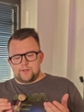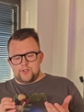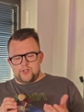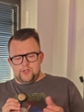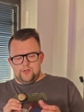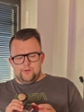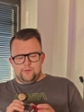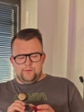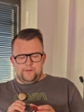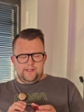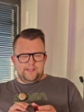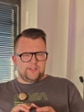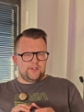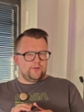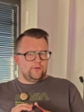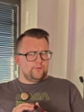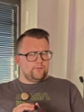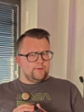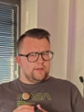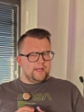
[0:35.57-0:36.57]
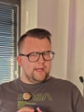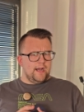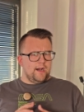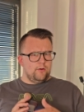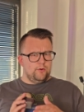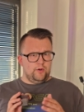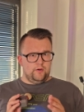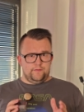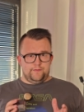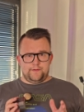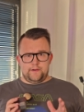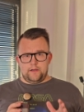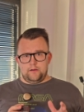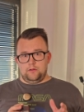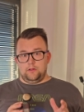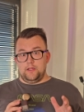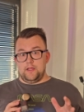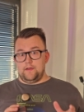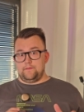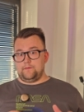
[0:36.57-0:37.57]
so it's not really
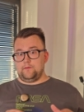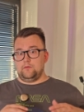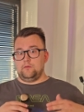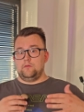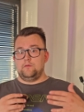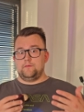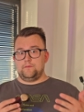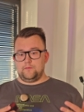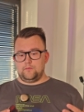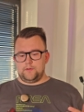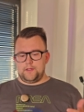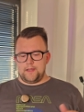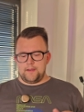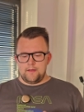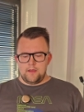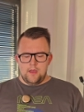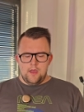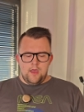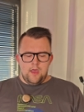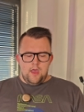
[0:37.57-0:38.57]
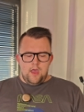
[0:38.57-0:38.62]
audiophile level fully.